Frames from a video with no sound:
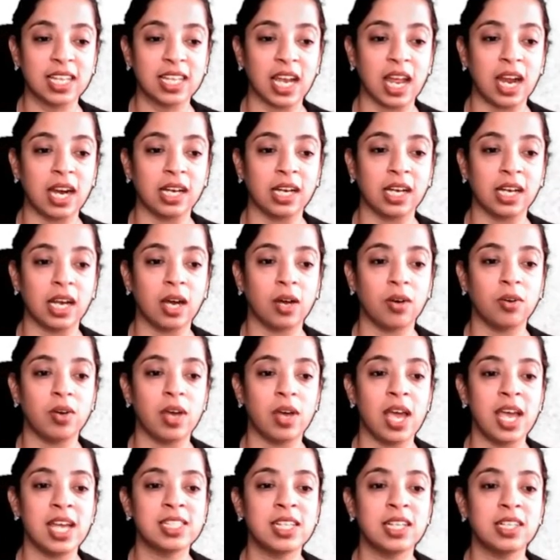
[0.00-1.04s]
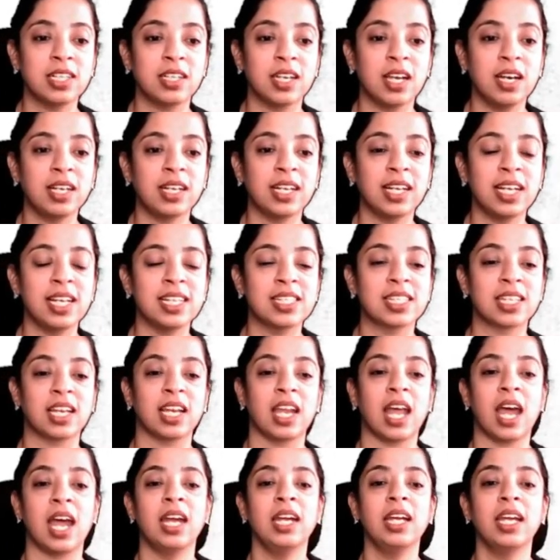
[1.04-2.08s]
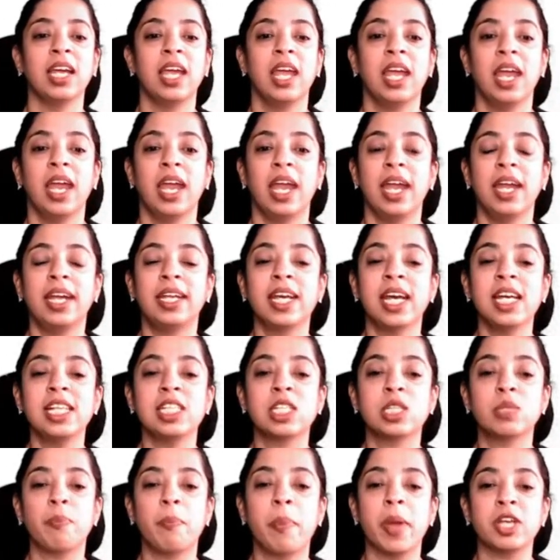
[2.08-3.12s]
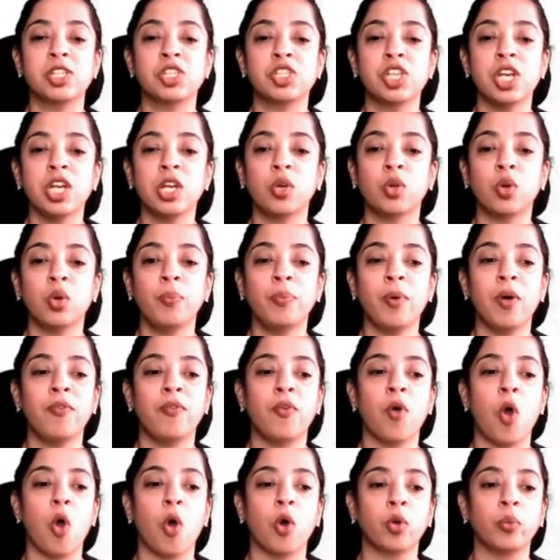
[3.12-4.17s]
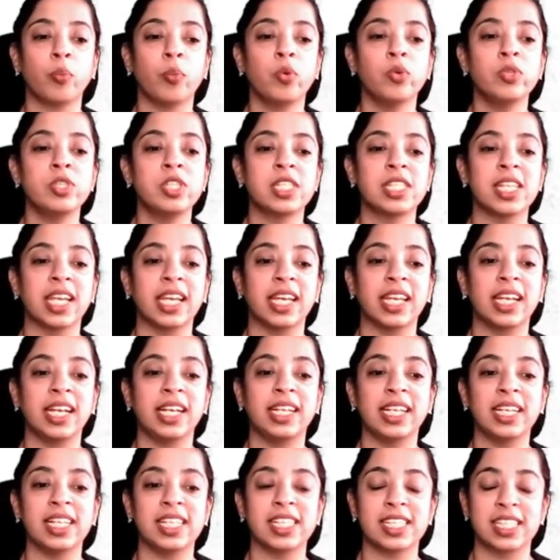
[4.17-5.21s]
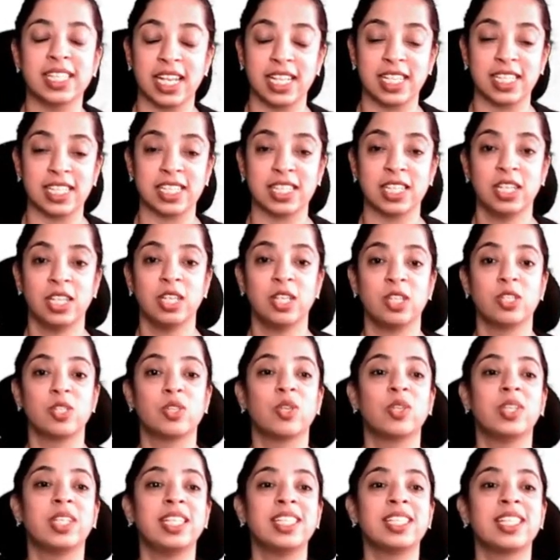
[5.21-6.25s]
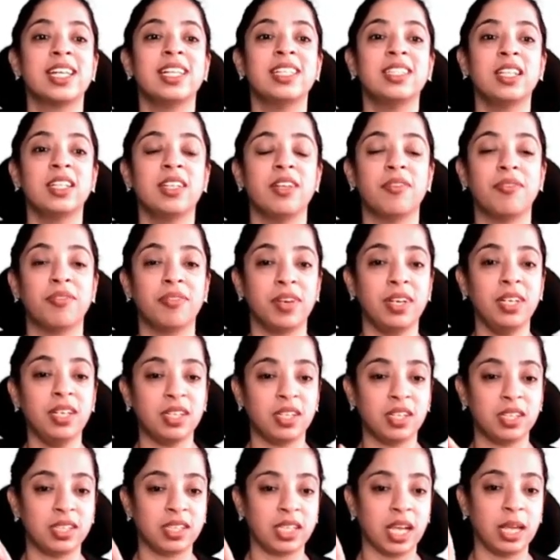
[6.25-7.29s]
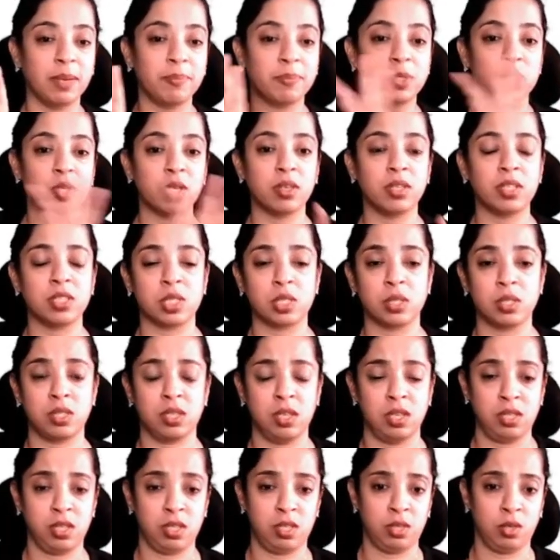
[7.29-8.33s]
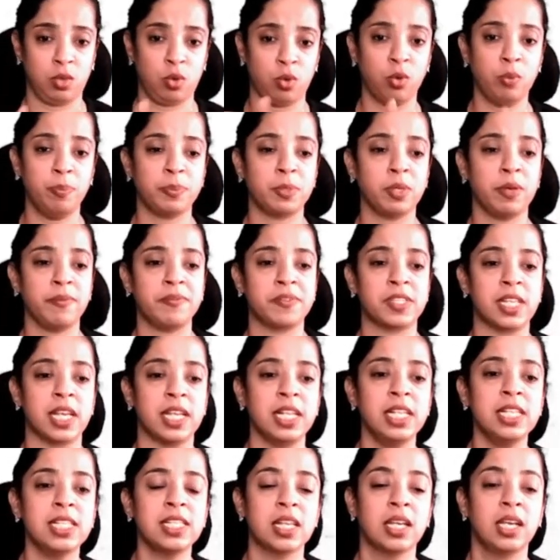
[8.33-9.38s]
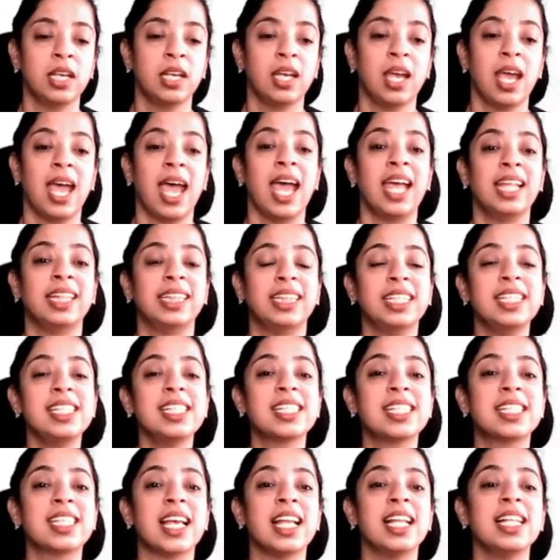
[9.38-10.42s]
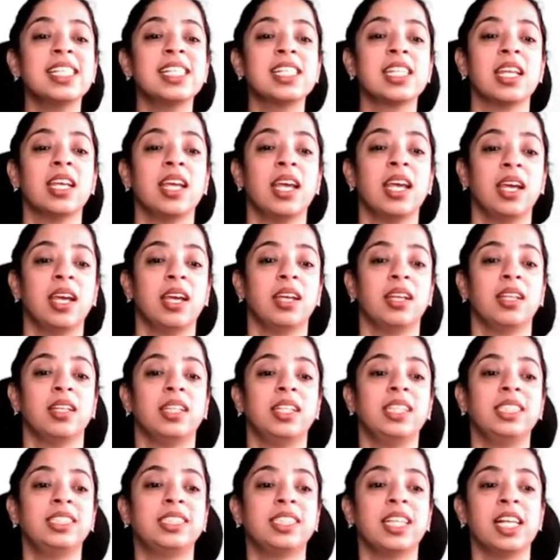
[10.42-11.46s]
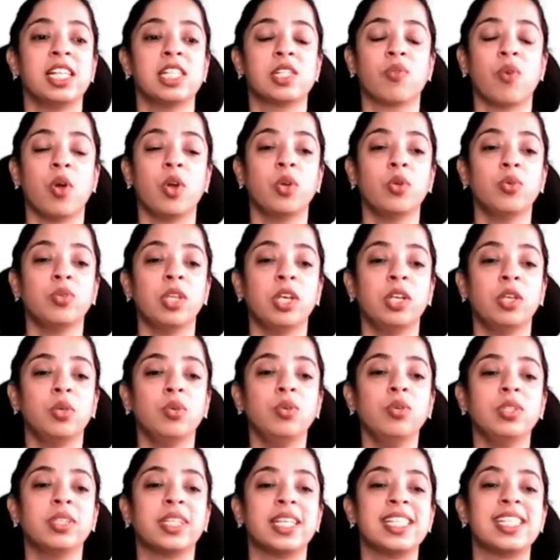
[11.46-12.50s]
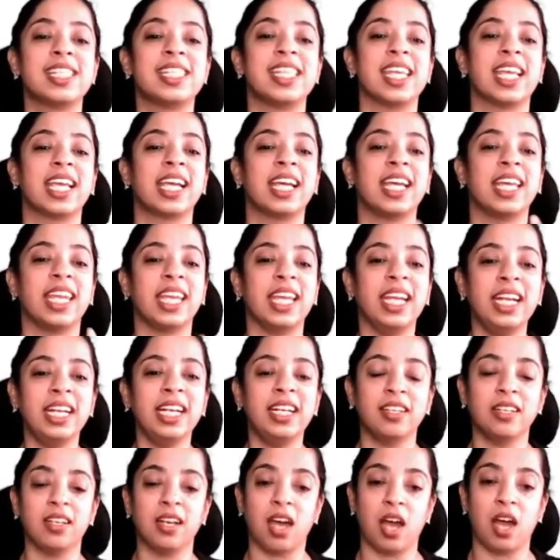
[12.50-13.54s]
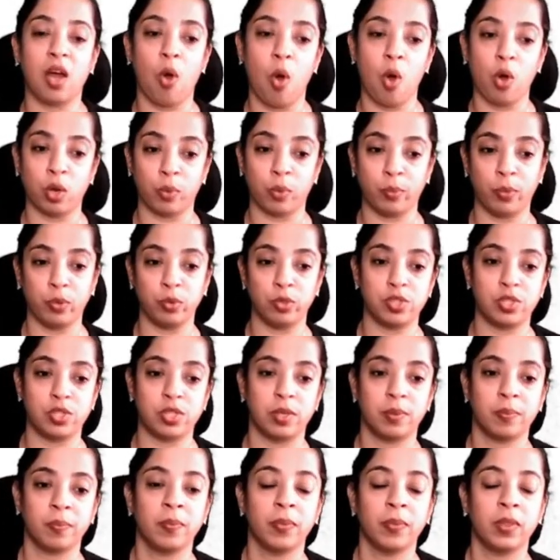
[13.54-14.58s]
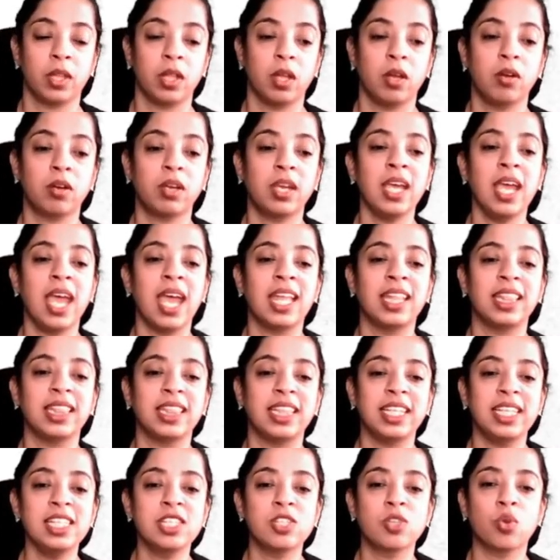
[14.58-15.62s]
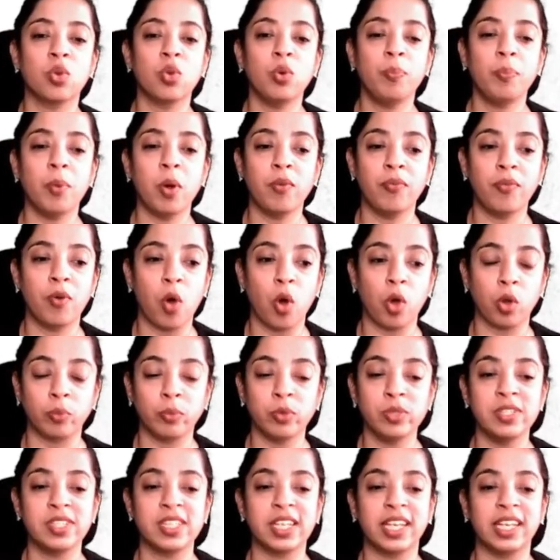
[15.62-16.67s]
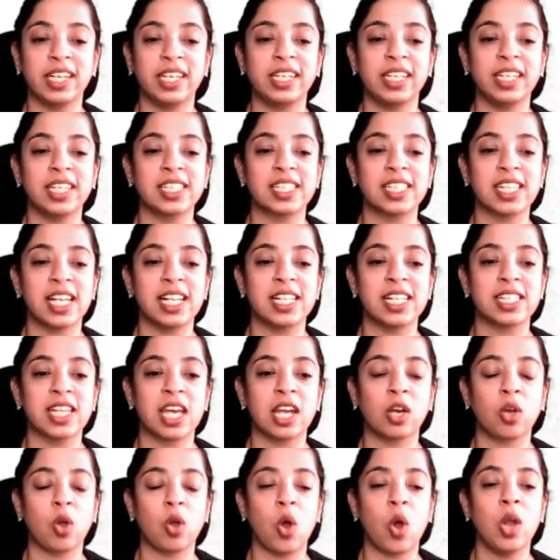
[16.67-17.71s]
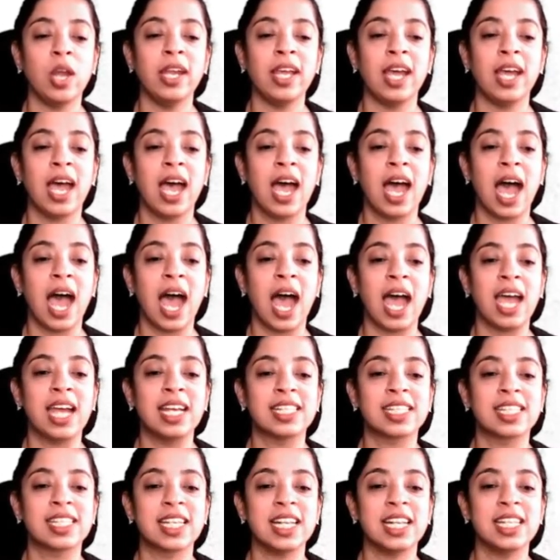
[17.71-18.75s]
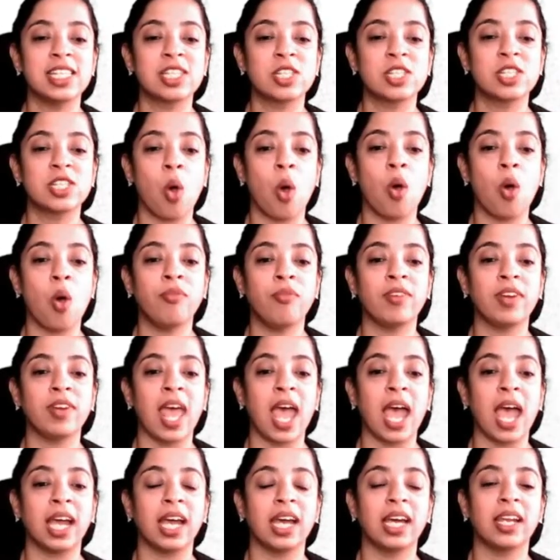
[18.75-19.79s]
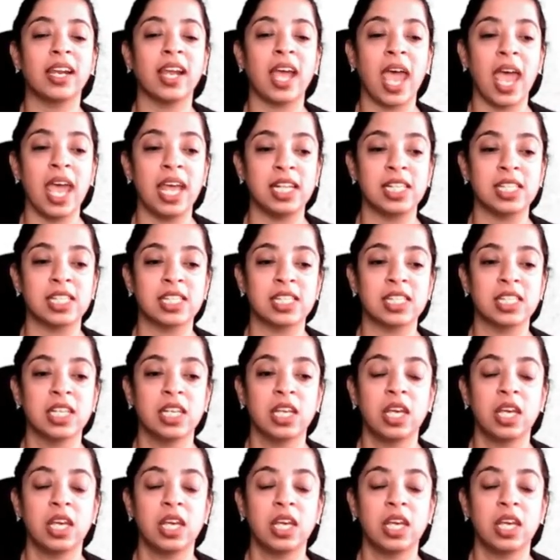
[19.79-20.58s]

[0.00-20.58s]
gland now, as a ductless gland, it has special group of hormone secreting cells so these are the different types, uh, groups of cells and these cells, these cells what do they do? They secrete hormones. Okay and these group of hormone secreting cells are called islets of Langerhans